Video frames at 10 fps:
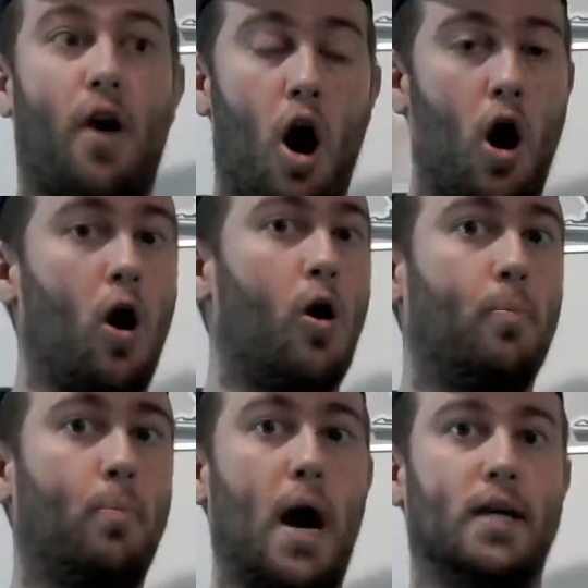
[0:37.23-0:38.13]
all
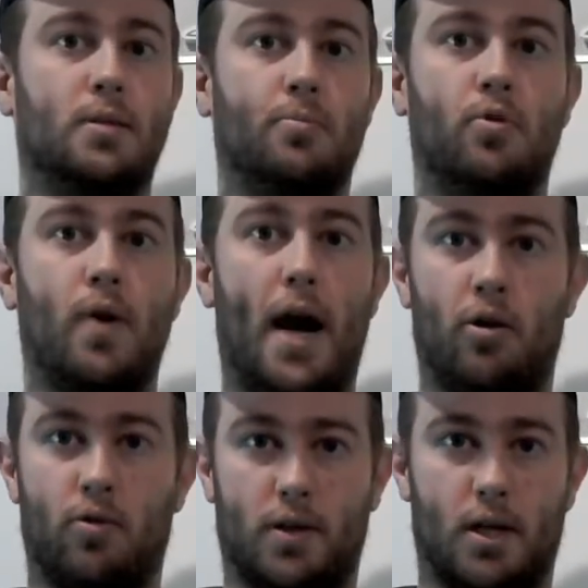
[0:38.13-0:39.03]
possible
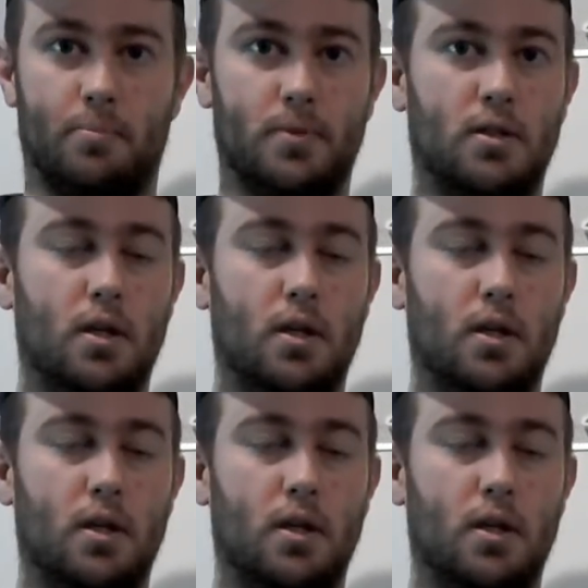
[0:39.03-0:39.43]
outcomes.